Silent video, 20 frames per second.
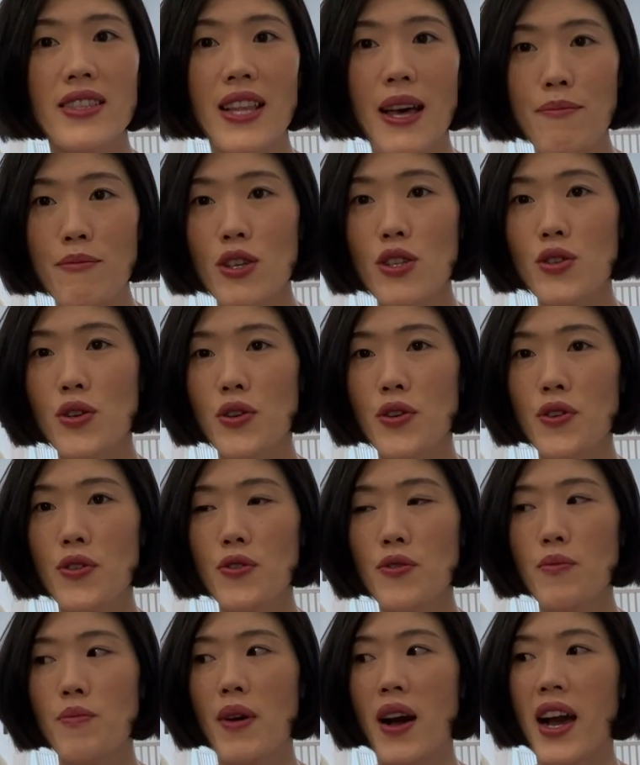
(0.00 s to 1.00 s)
let me show
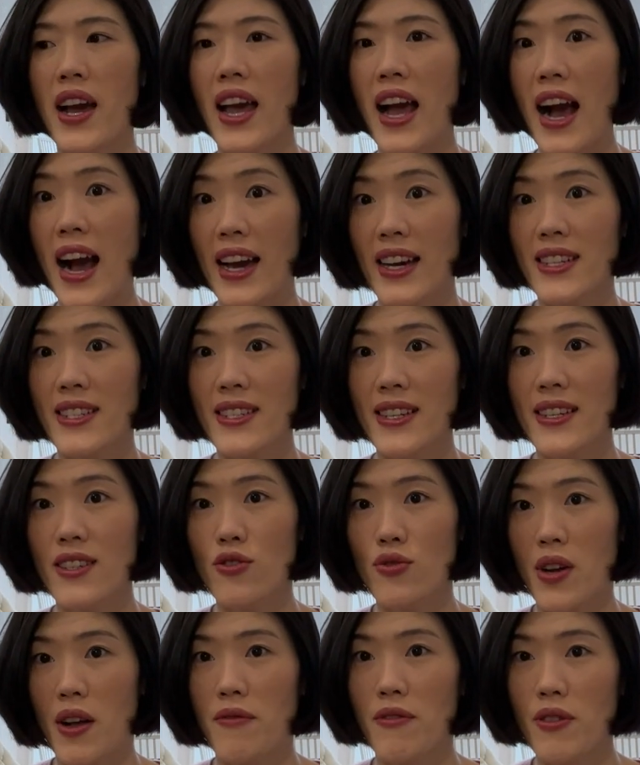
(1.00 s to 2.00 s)
you my Iceland
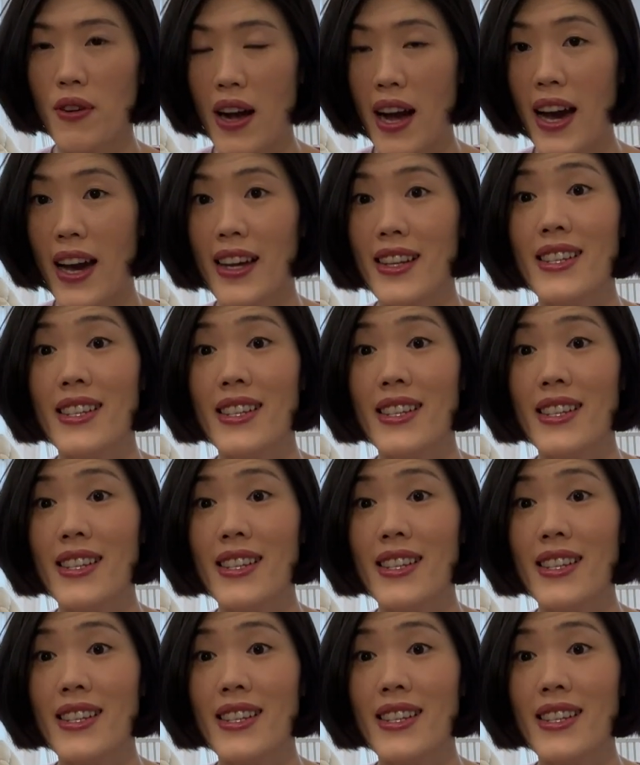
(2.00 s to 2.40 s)
Travel Guide